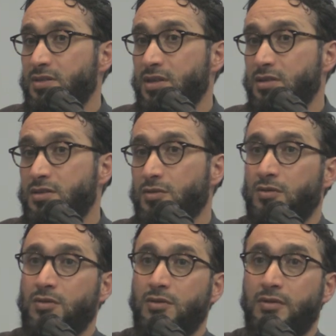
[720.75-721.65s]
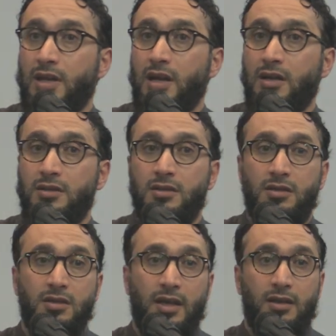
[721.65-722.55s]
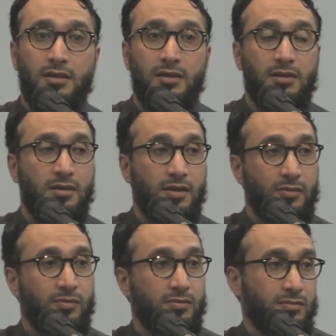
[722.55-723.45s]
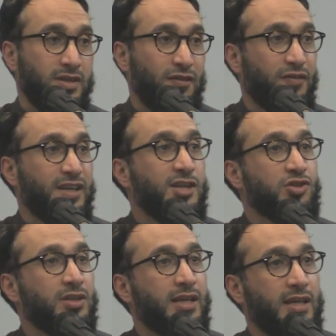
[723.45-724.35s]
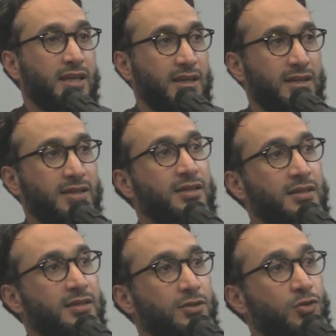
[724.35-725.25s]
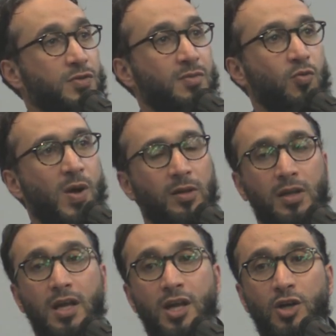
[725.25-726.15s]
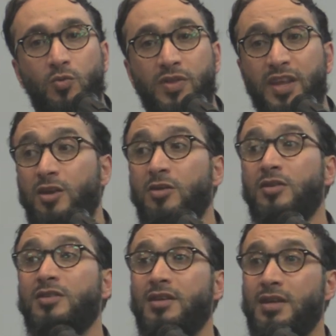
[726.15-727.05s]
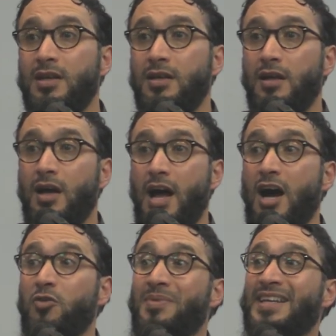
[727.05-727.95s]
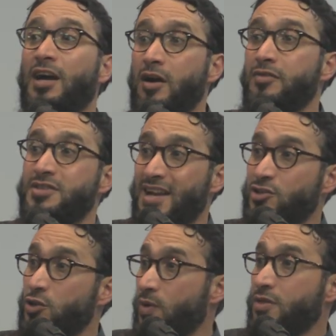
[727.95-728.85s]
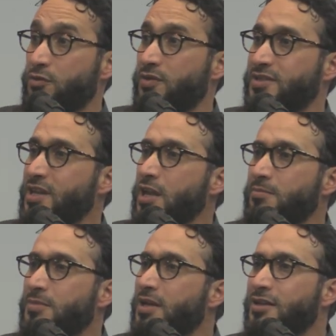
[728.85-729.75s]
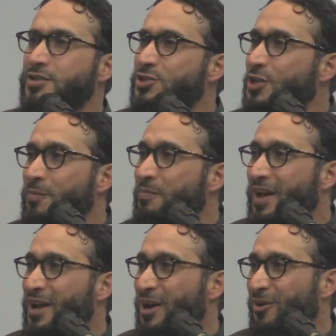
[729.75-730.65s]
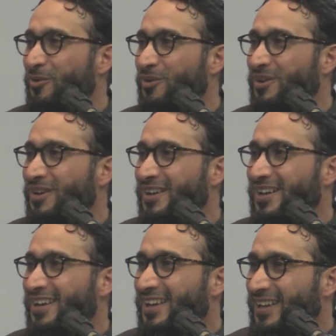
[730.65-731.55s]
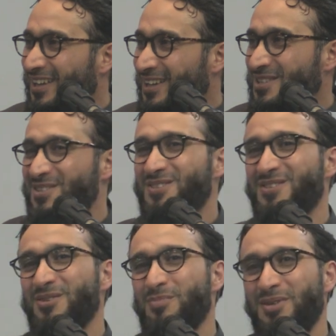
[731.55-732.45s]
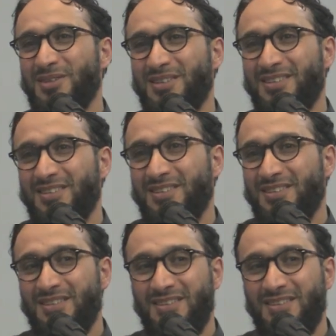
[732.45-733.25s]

their business, or they had financially it didn't do them well, when they heard how many others actually went through the same, somehow it lessens their burden.